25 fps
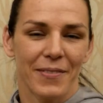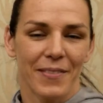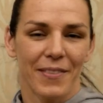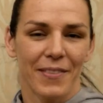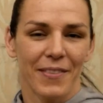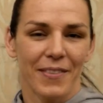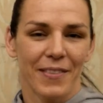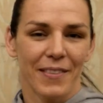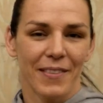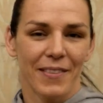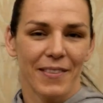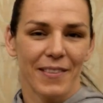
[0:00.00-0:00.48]

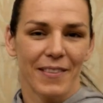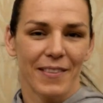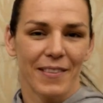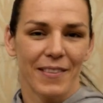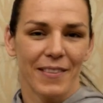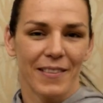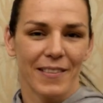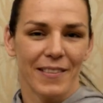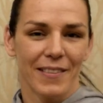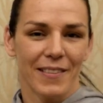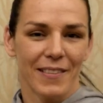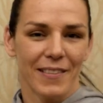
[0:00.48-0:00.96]

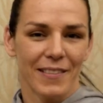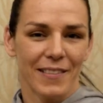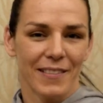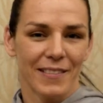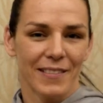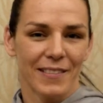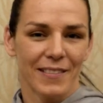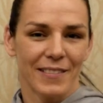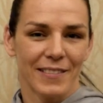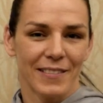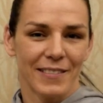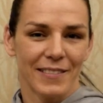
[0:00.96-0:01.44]

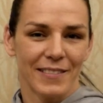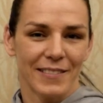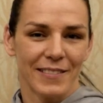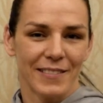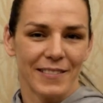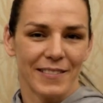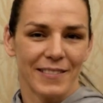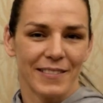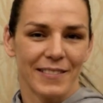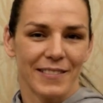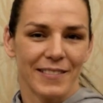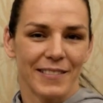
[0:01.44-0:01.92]

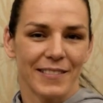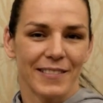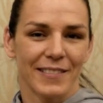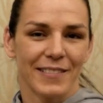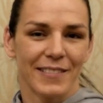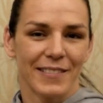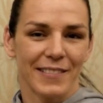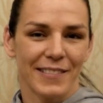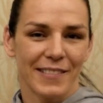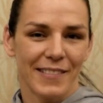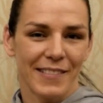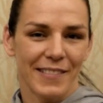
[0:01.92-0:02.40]

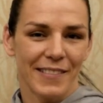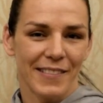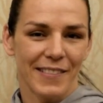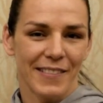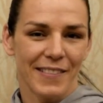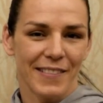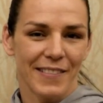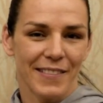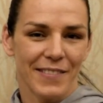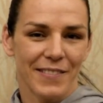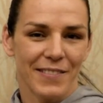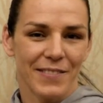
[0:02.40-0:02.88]

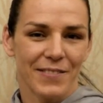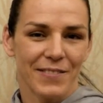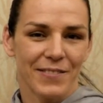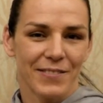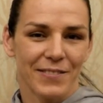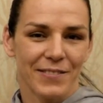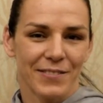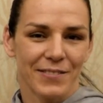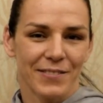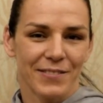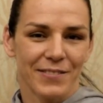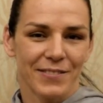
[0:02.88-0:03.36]

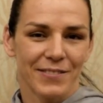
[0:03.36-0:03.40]
The person shown says nothing.